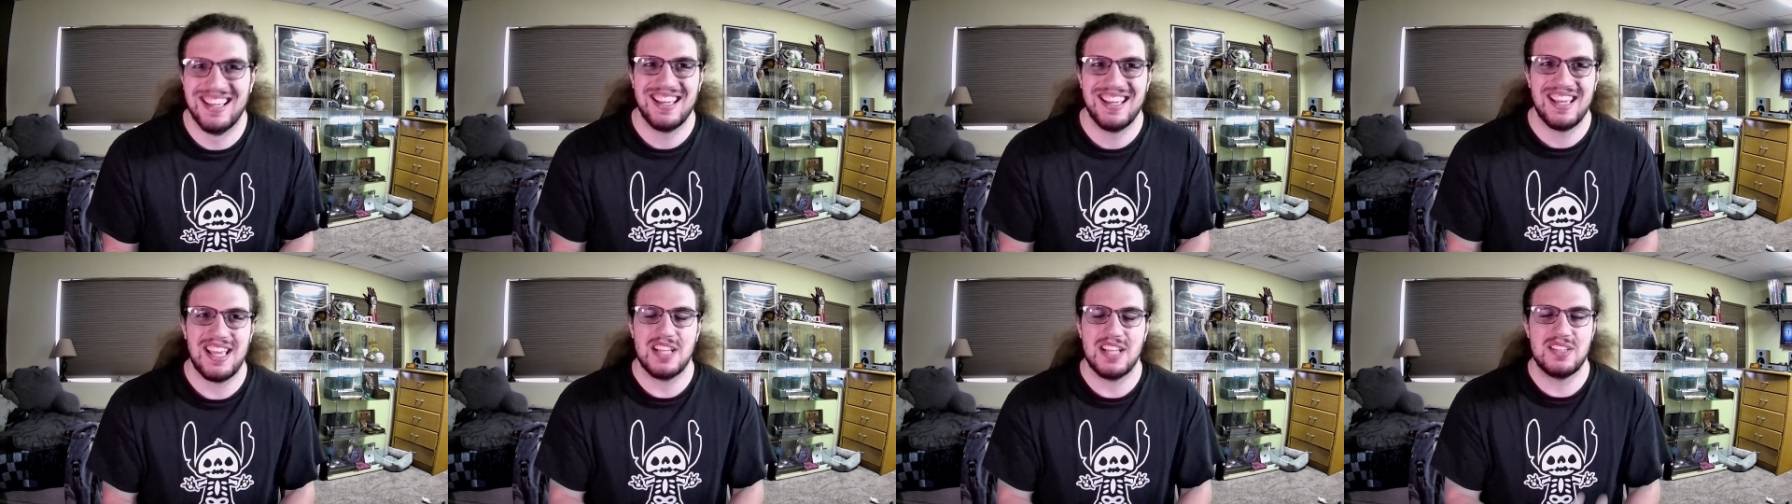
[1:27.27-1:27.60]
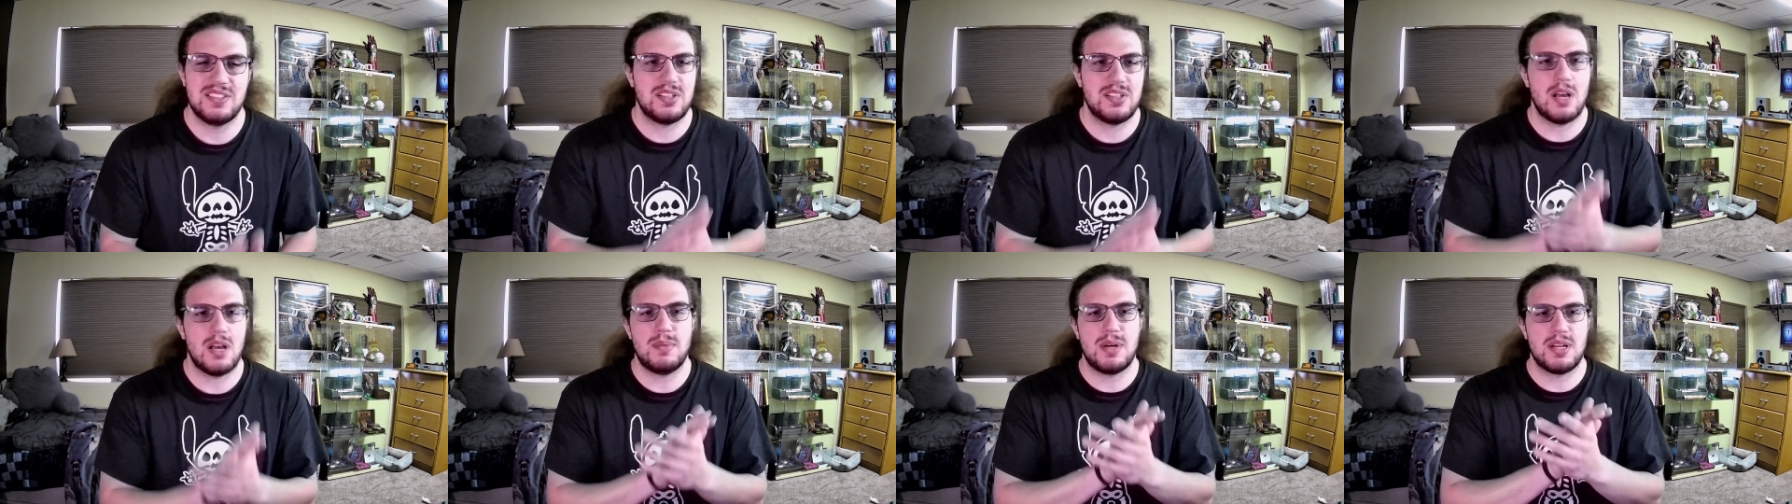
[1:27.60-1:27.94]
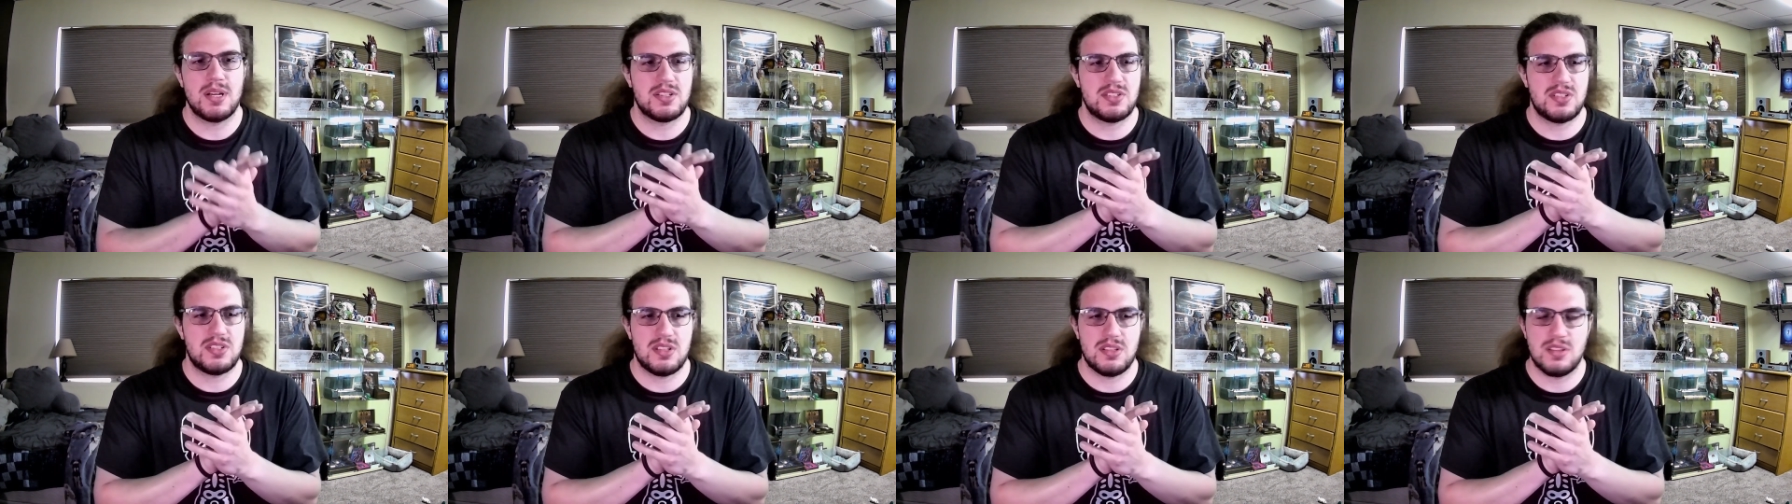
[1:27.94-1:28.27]
it's
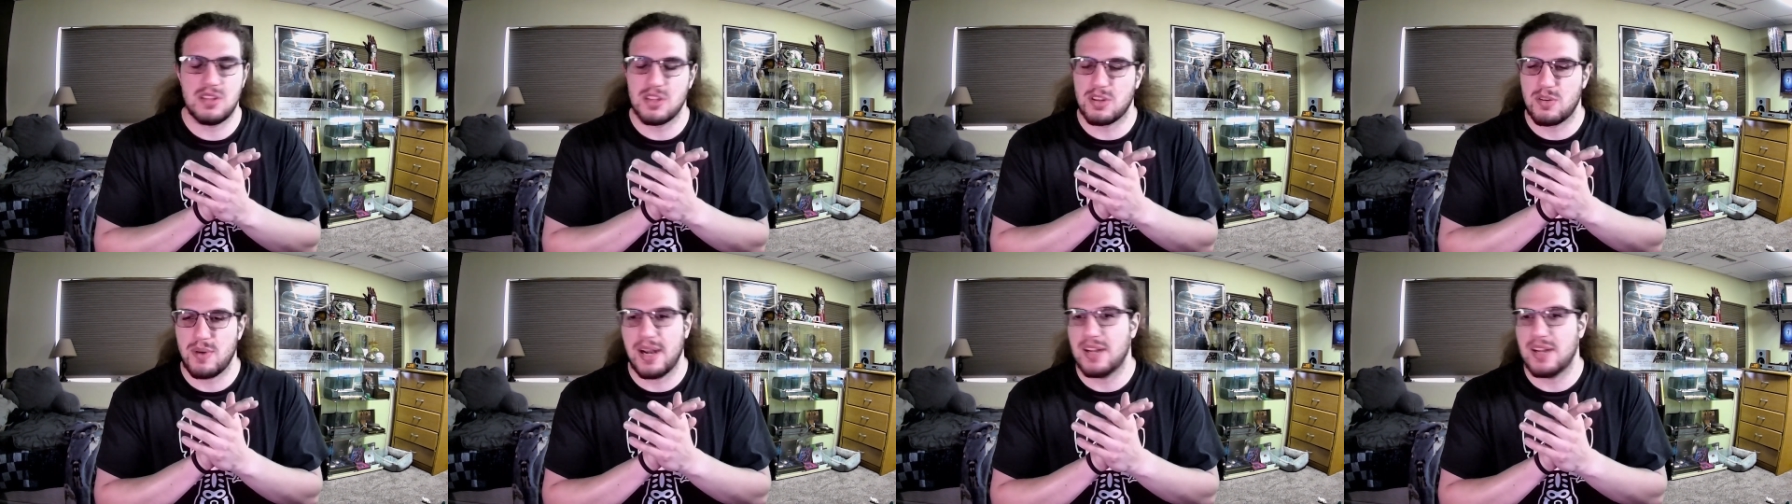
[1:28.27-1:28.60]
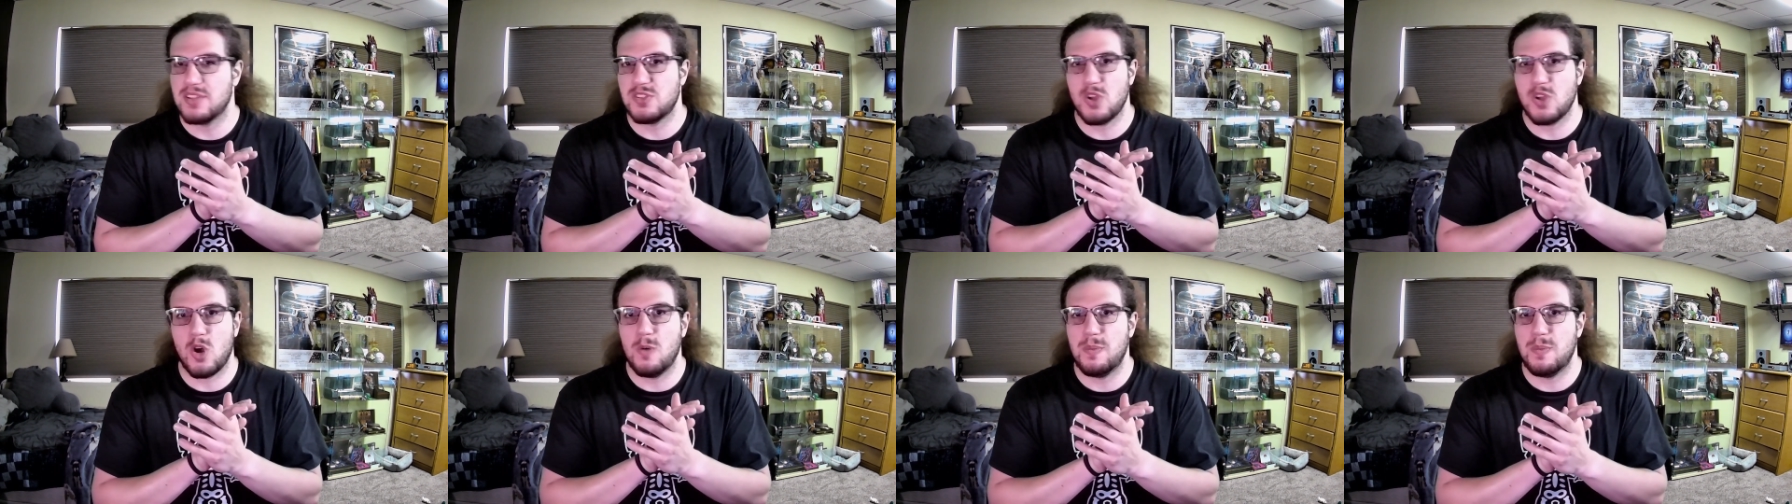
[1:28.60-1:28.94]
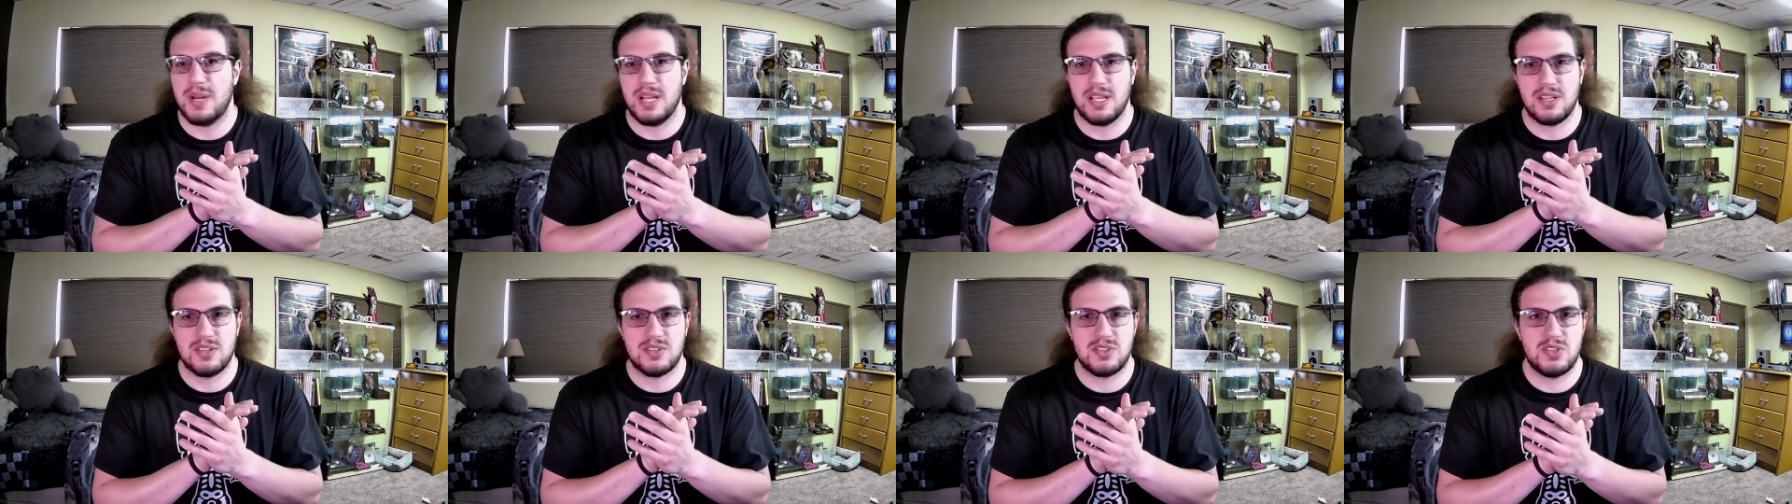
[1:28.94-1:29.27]
amongst the greatest
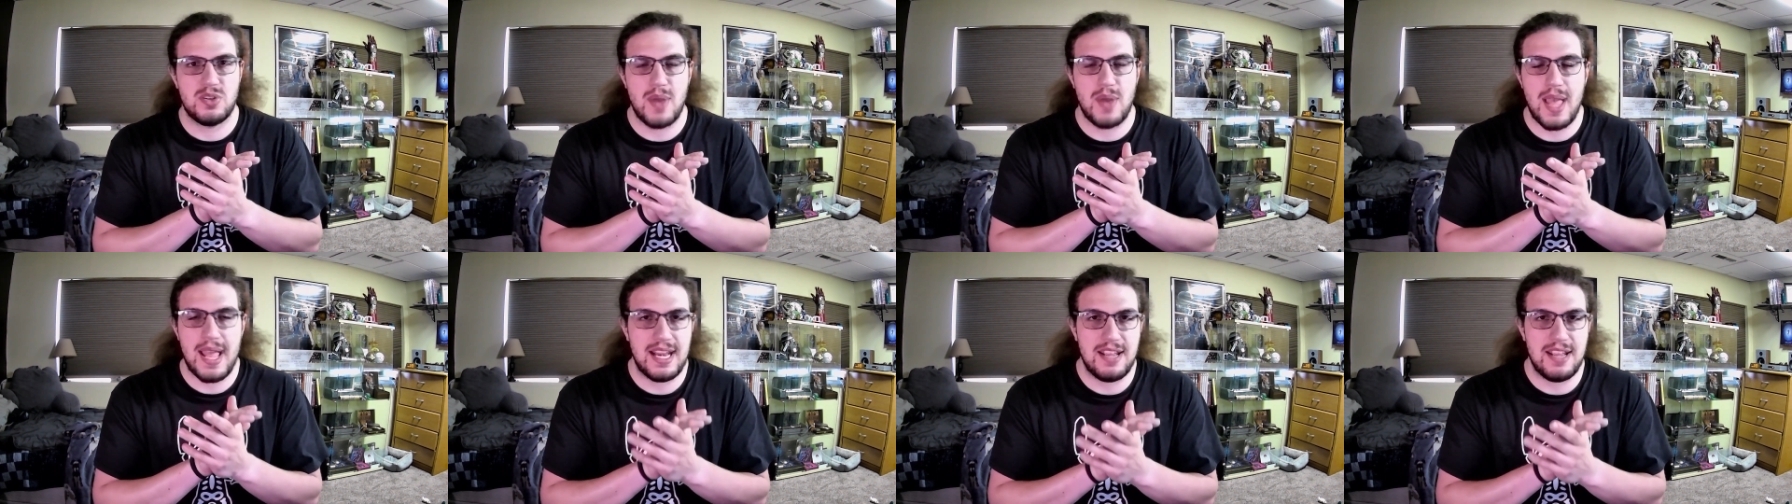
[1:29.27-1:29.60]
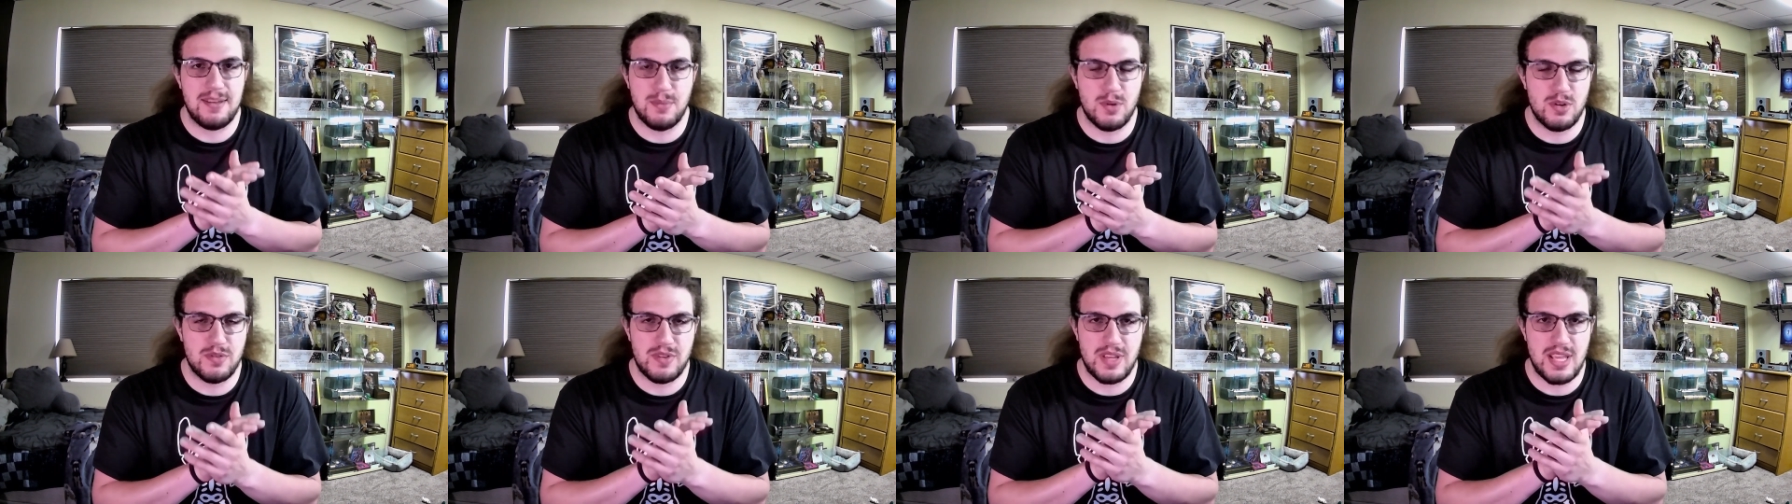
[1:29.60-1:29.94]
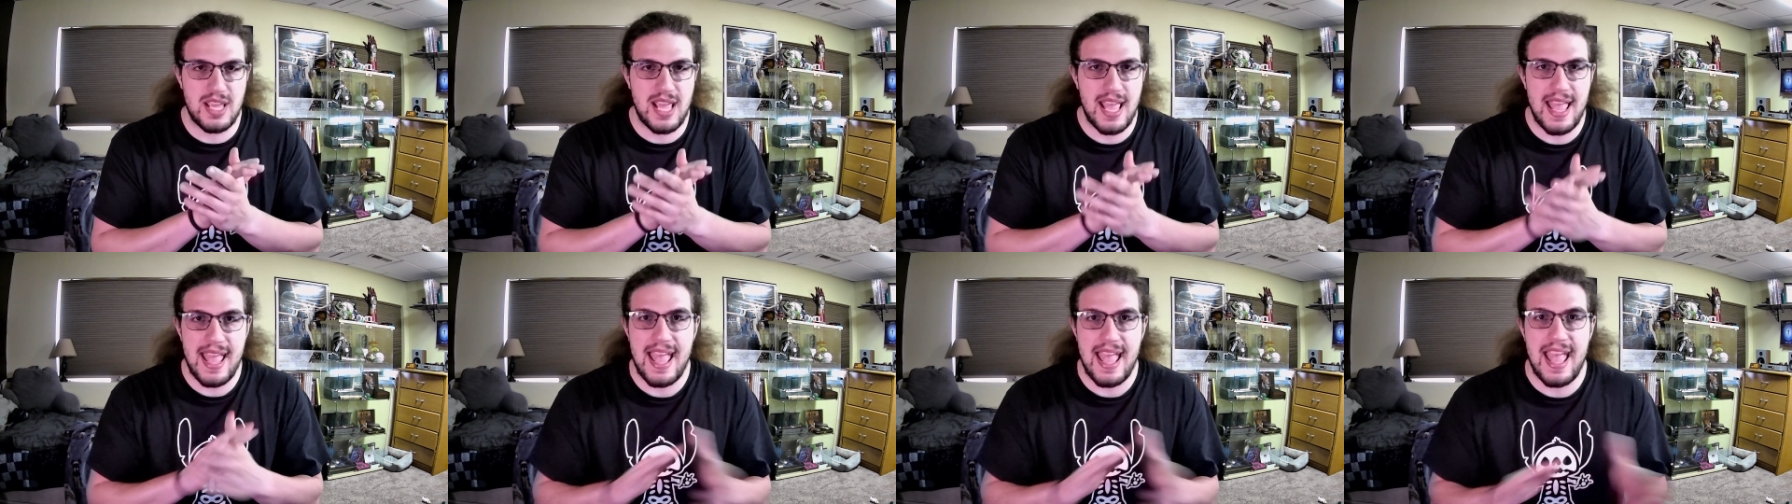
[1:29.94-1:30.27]
openings to any
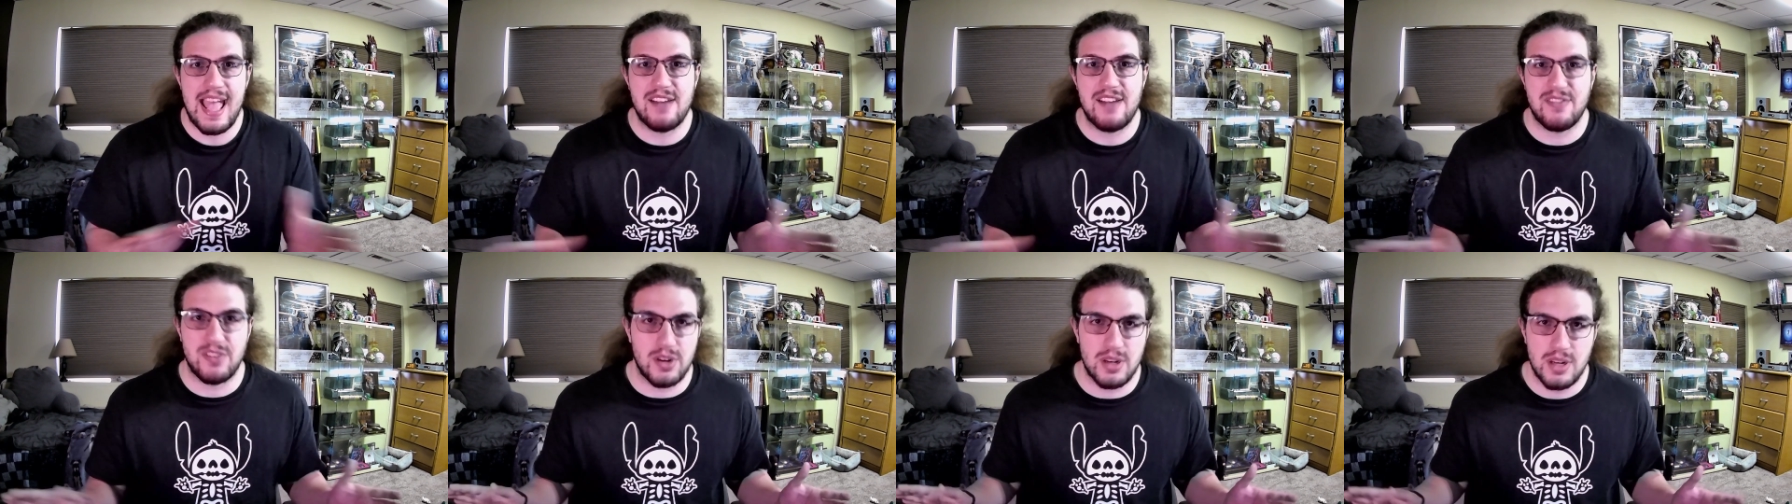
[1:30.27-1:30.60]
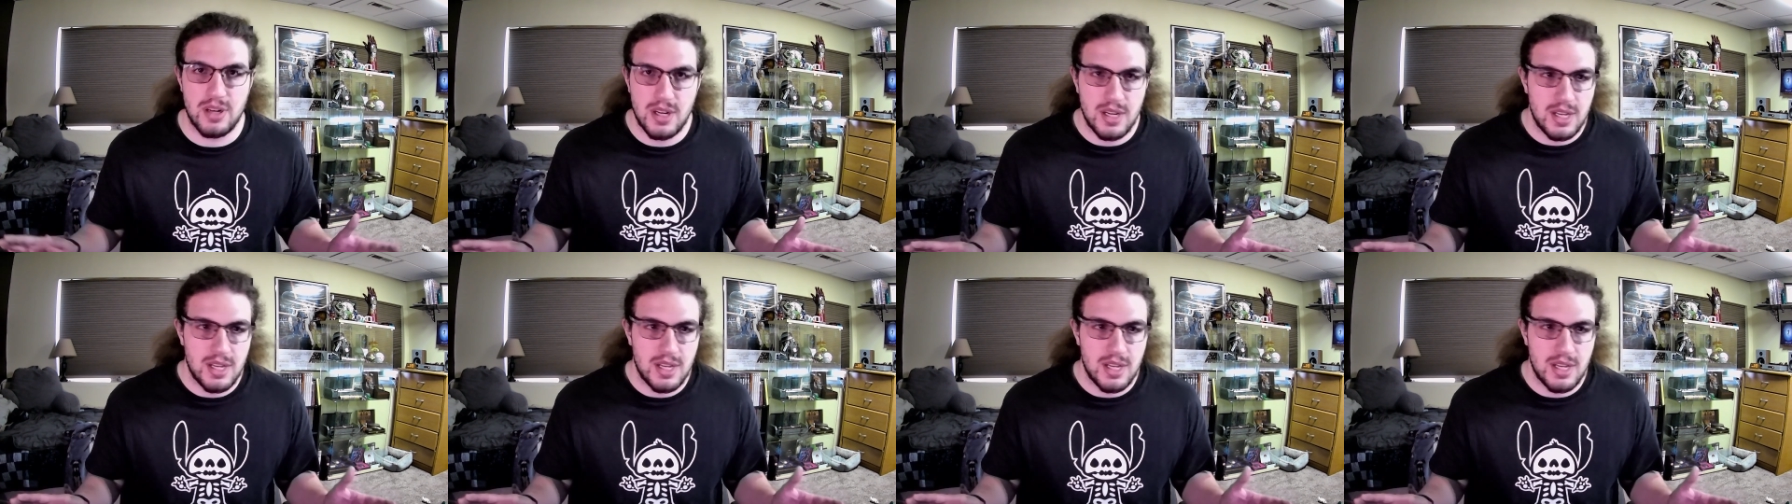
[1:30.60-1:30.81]
movie ever.